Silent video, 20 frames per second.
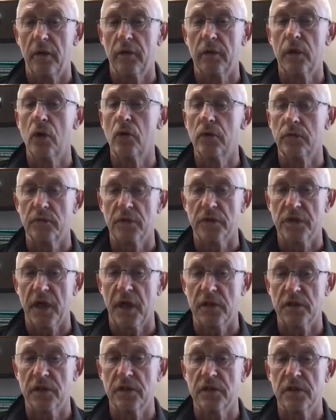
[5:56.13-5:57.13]
colon
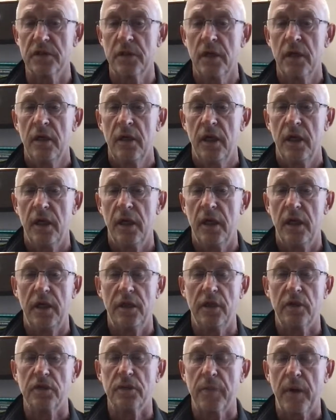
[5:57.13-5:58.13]
resections in
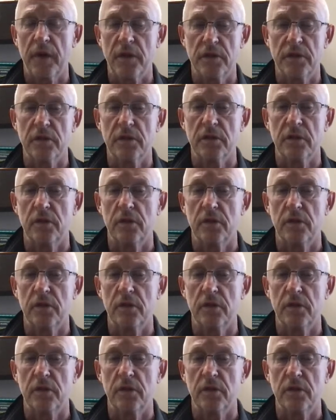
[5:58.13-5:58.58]
those patients